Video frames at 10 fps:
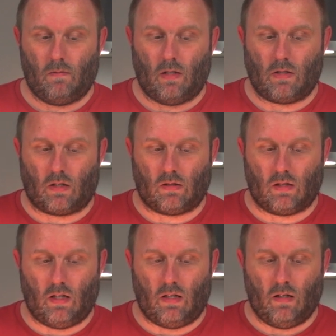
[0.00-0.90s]
as you can
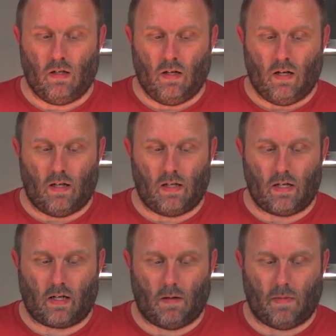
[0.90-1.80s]
see. And then
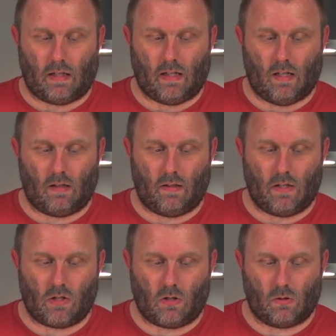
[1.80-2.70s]
you come back down and
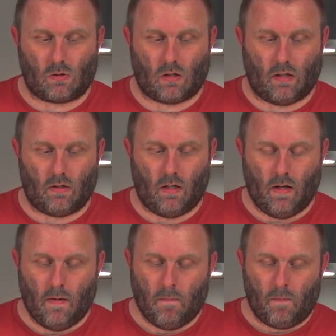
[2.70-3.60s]
there's your cool side.
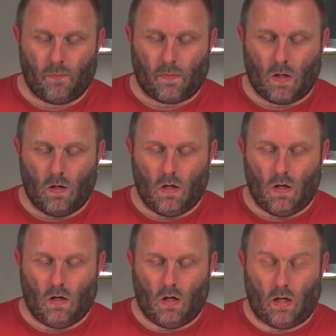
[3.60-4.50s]

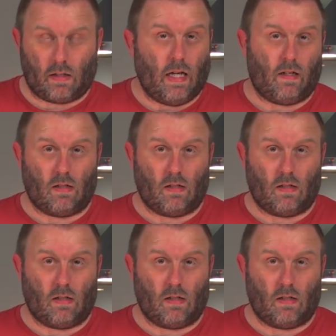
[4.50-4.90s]
Again,